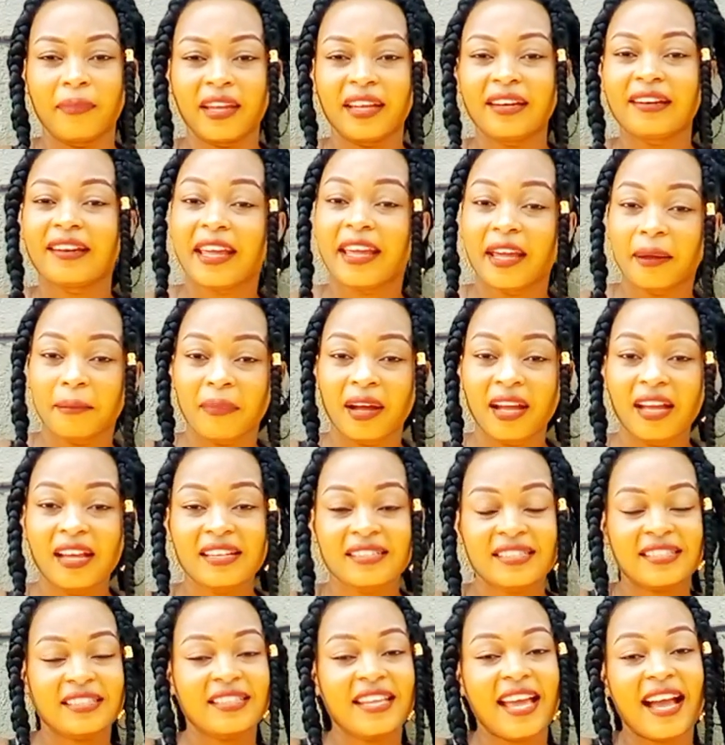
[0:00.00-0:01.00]

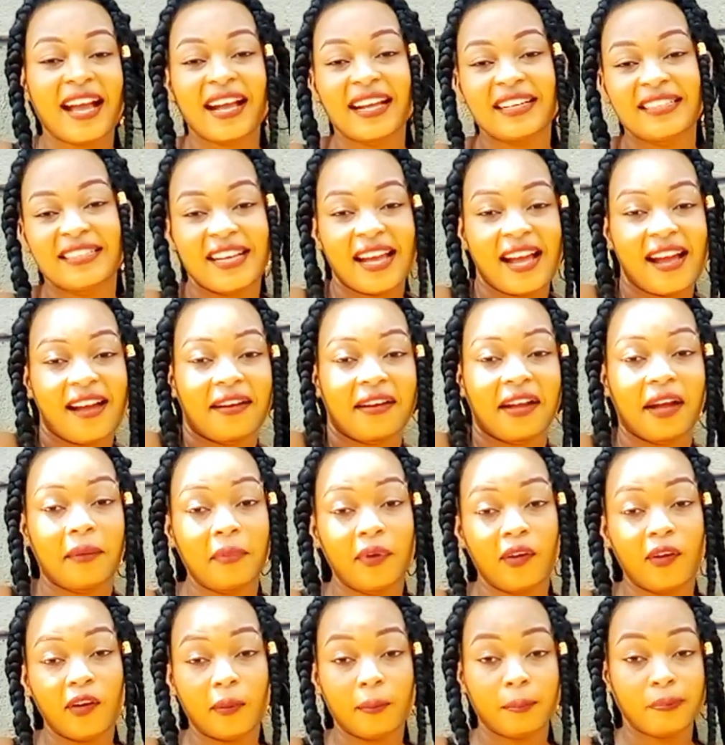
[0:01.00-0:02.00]
Sijakata
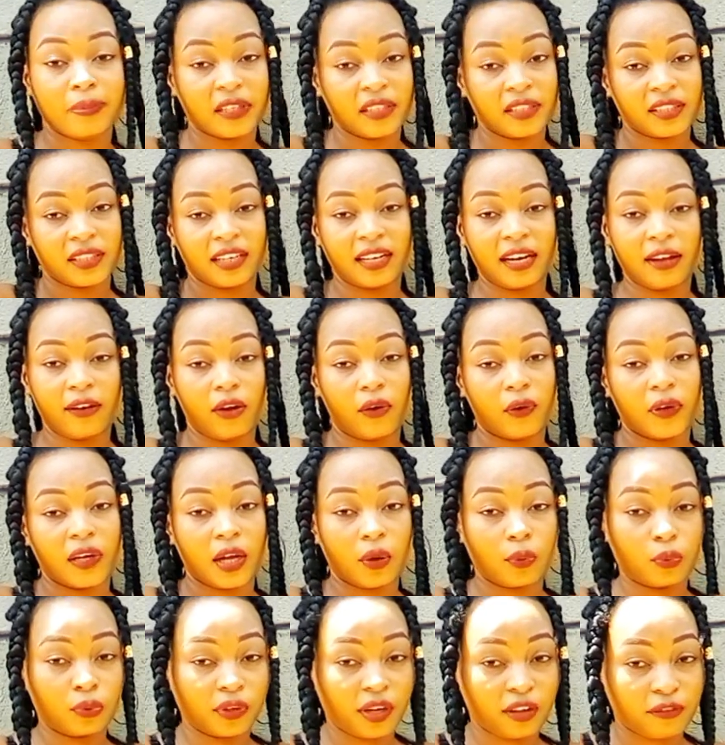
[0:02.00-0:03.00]
kama wampenda na
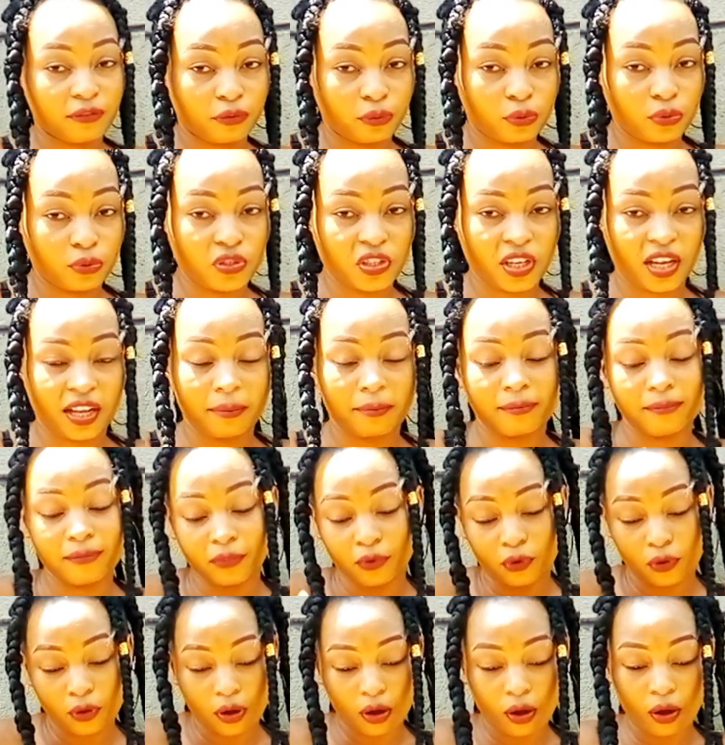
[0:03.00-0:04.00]
waona kuna future,
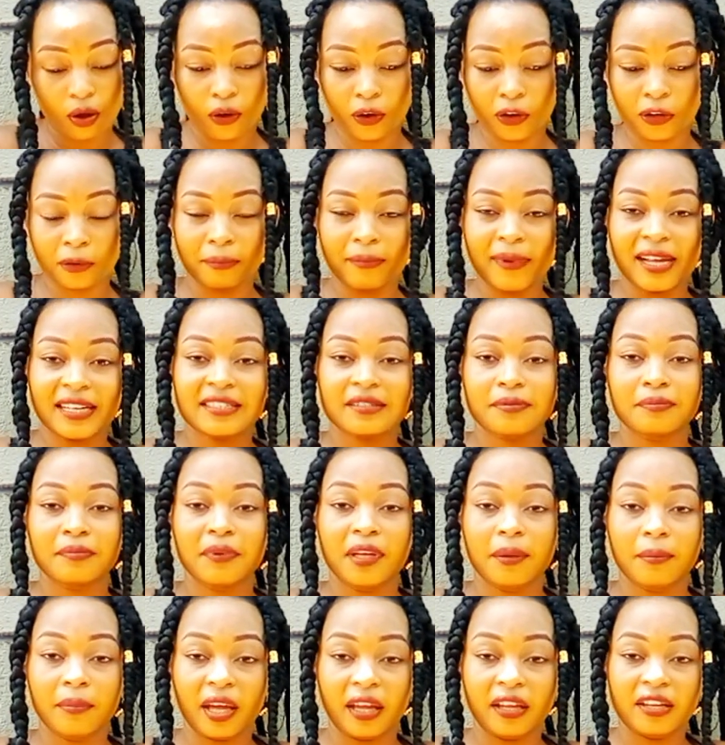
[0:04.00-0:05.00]
go on. But
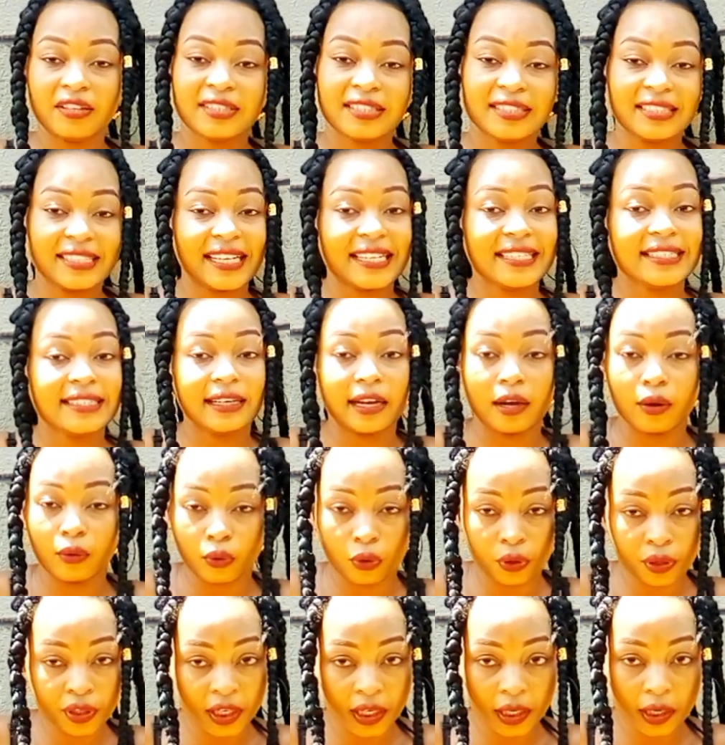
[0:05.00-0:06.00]
mimi is just a
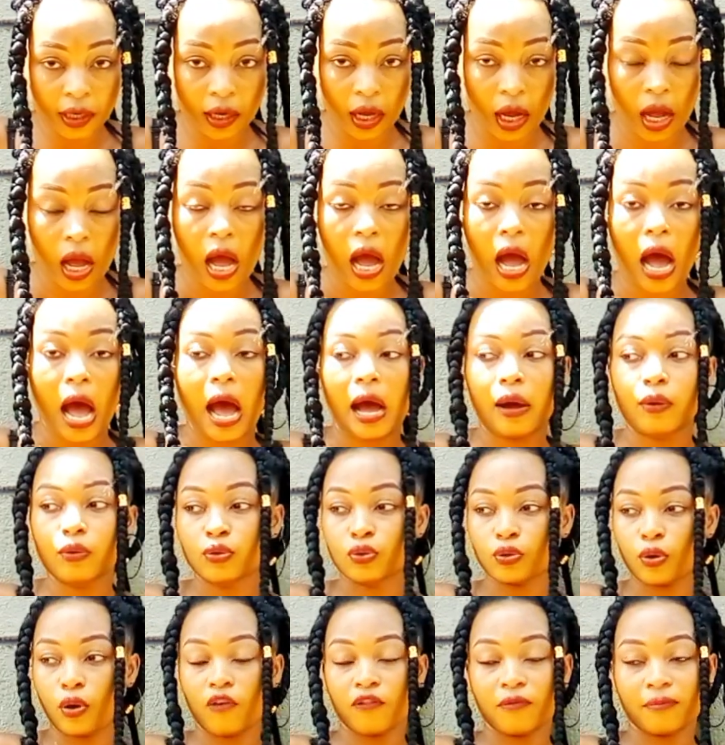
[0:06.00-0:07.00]
warning
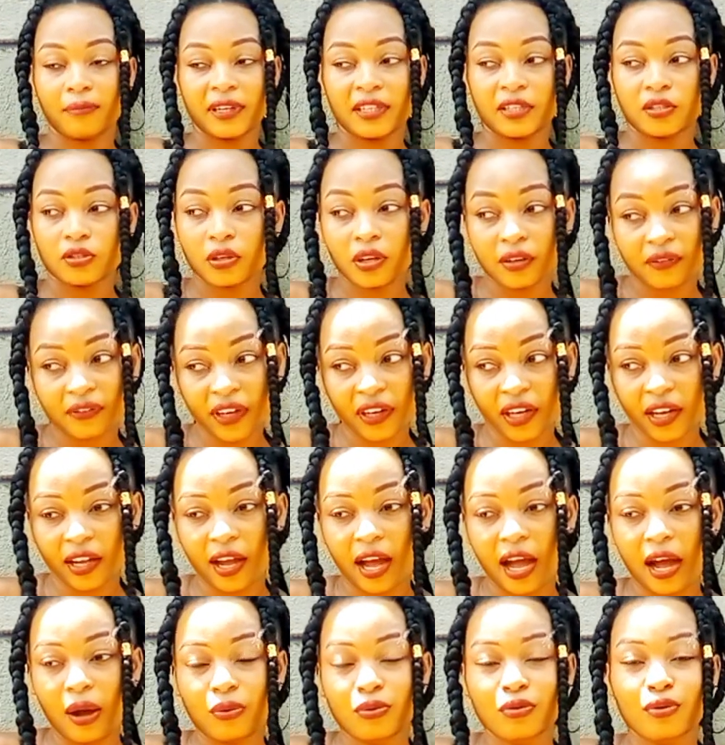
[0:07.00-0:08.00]
out of my story,
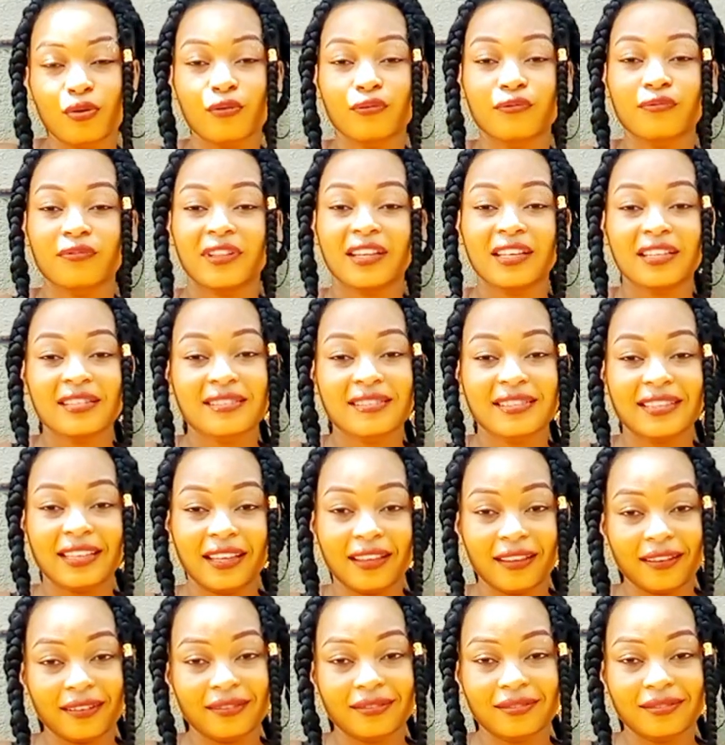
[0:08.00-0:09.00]
out of this
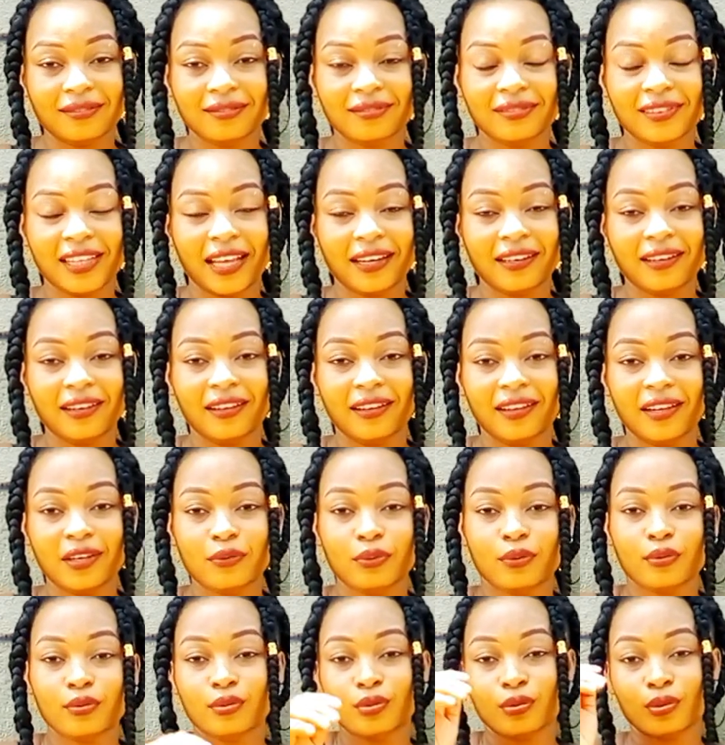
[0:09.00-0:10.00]
thing. Yani, it
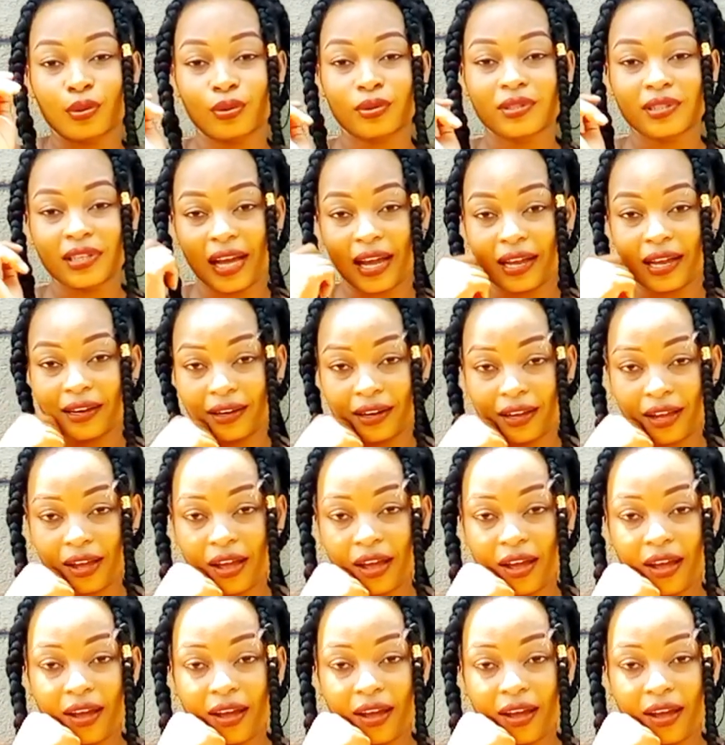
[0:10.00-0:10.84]
was so sad.